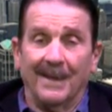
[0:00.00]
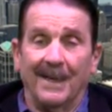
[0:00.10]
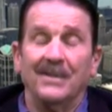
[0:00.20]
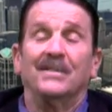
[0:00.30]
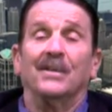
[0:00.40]

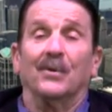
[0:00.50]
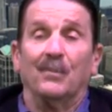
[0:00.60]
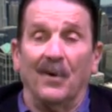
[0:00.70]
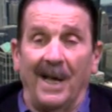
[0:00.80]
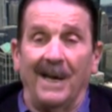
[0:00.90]
And still
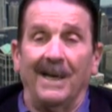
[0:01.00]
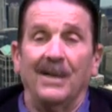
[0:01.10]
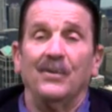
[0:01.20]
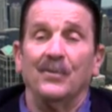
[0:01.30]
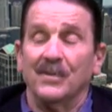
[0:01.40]
planning
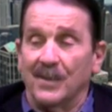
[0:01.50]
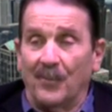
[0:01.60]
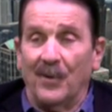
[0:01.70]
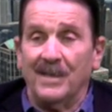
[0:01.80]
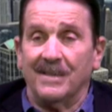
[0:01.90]
on doing some
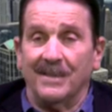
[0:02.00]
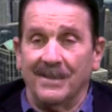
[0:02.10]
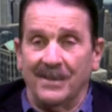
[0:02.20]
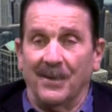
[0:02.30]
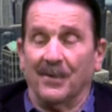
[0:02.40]
racing
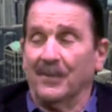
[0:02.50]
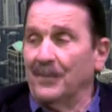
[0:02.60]
this year.